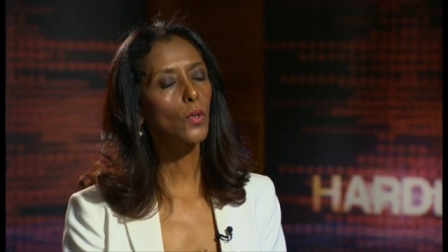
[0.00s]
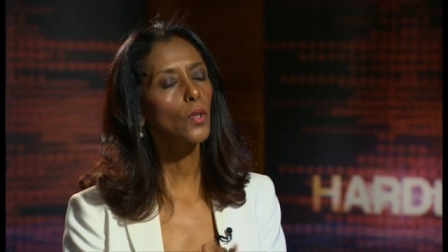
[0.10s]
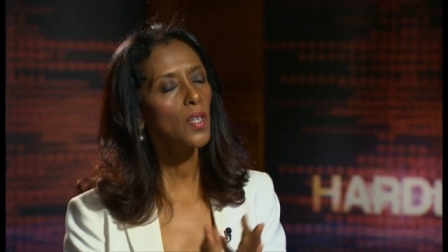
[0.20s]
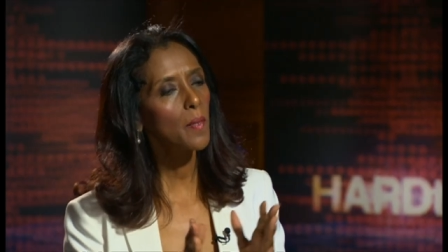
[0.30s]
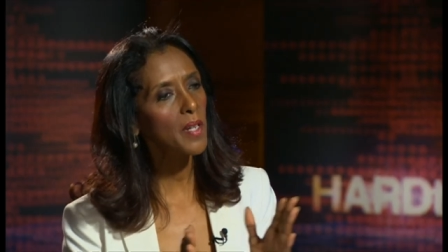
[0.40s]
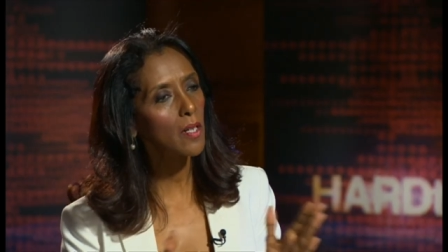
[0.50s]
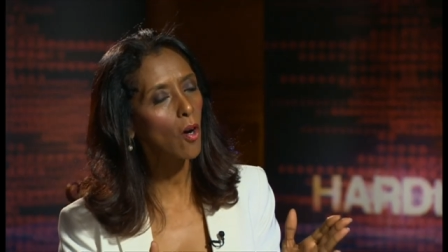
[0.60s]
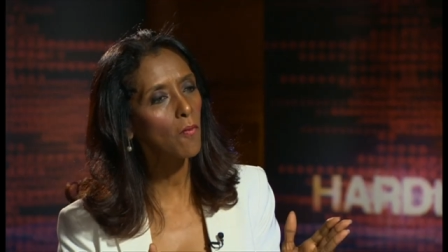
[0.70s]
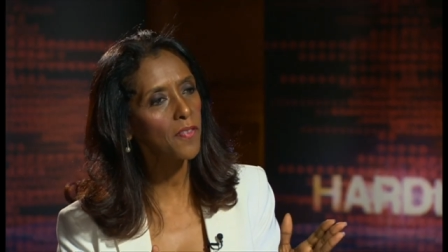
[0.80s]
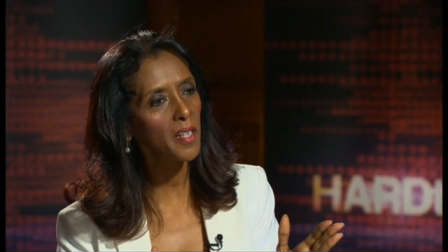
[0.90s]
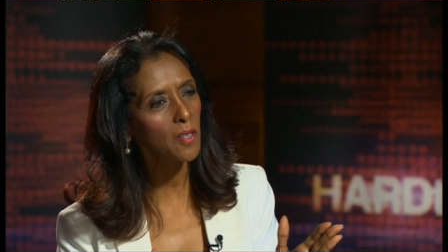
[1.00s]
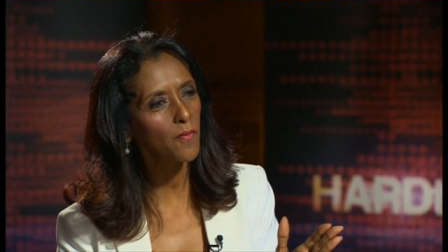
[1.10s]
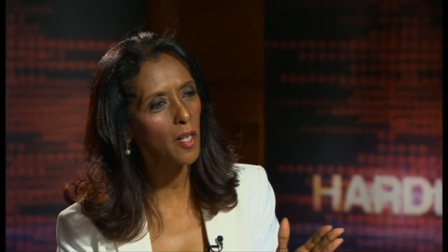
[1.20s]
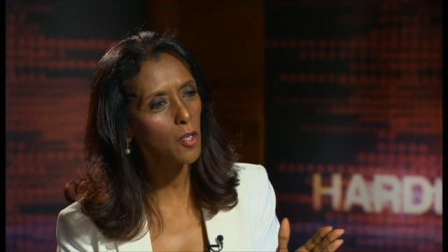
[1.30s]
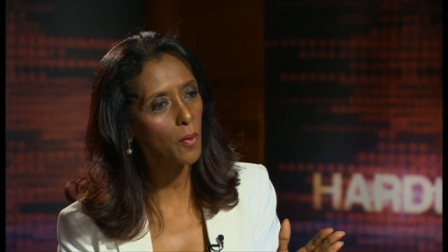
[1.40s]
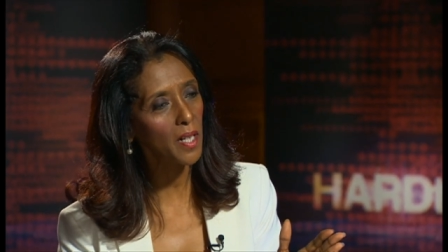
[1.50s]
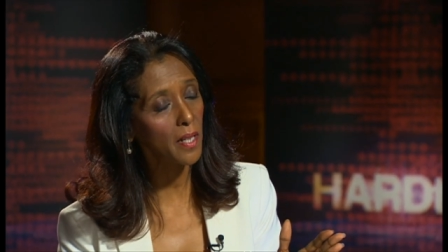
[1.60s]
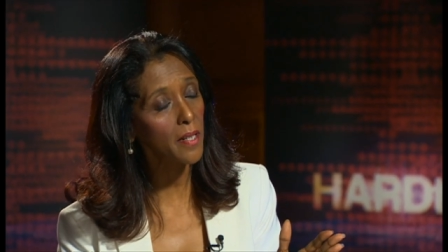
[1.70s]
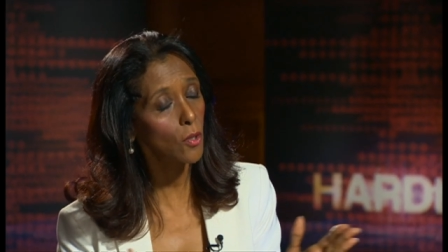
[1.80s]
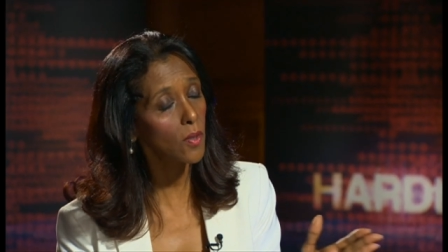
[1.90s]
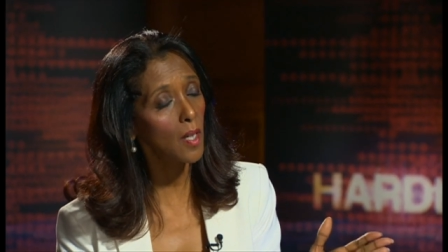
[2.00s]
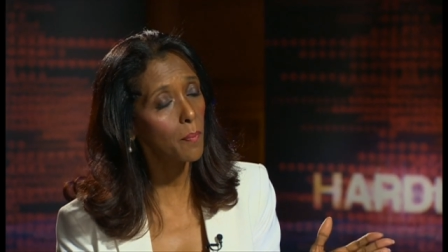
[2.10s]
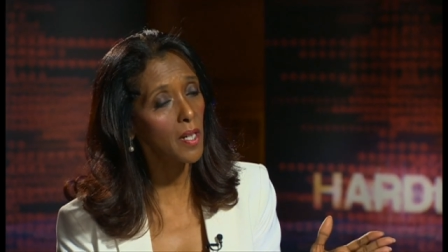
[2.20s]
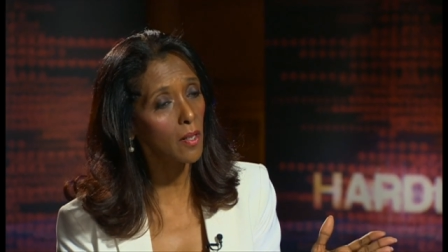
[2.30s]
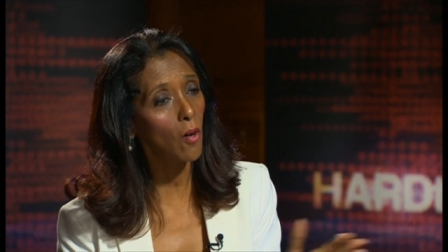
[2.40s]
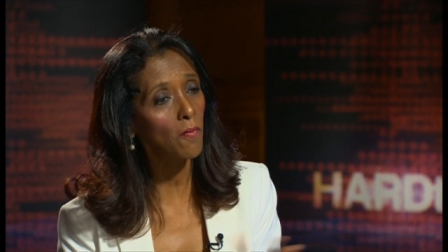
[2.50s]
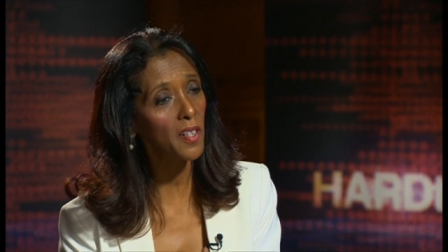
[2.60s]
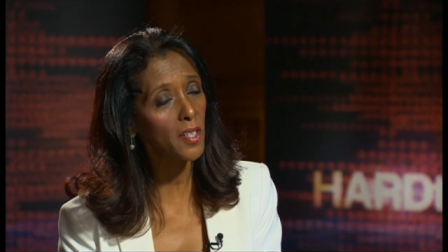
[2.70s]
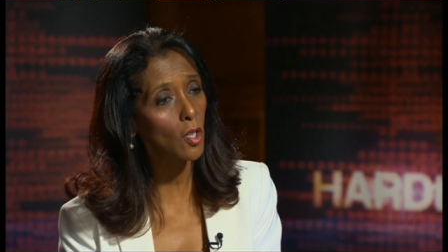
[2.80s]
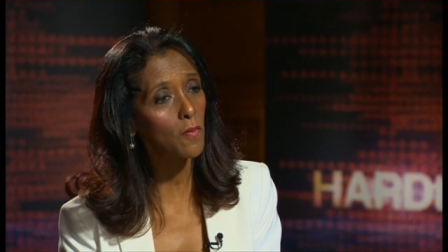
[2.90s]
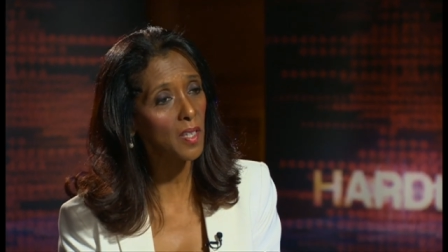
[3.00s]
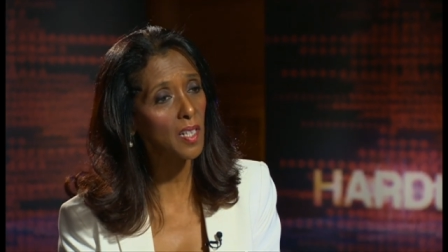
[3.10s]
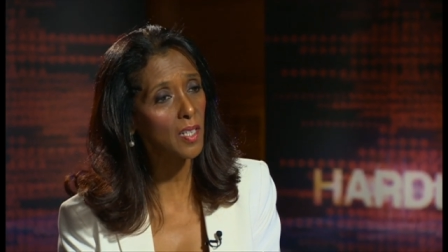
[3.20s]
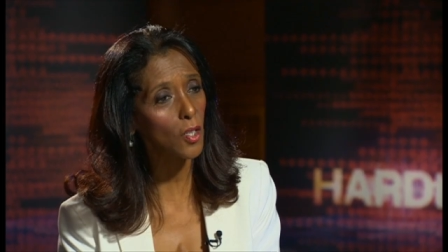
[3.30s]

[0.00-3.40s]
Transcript: Could there be a conflict, very quickly? Could there be a conflict over this?